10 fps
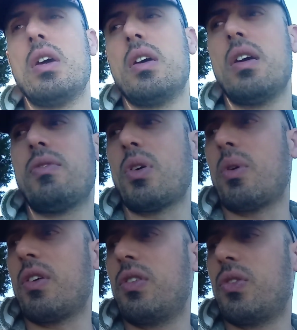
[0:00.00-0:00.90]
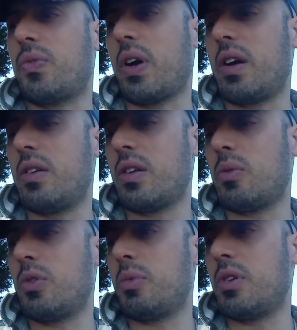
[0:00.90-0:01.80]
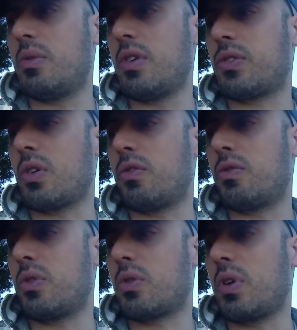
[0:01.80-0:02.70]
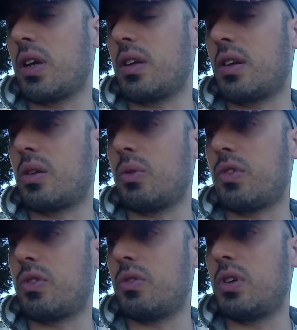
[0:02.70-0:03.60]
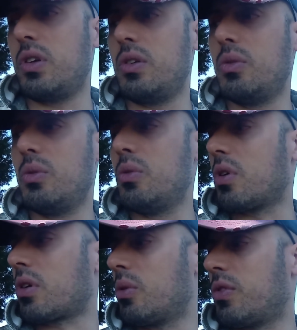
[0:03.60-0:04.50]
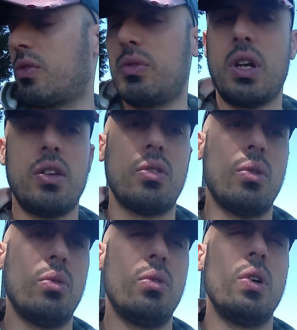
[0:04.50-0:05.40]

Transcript: If there were a ceasefire, there would be the risk of Ukraine getting closer to the EU or closer to NATO.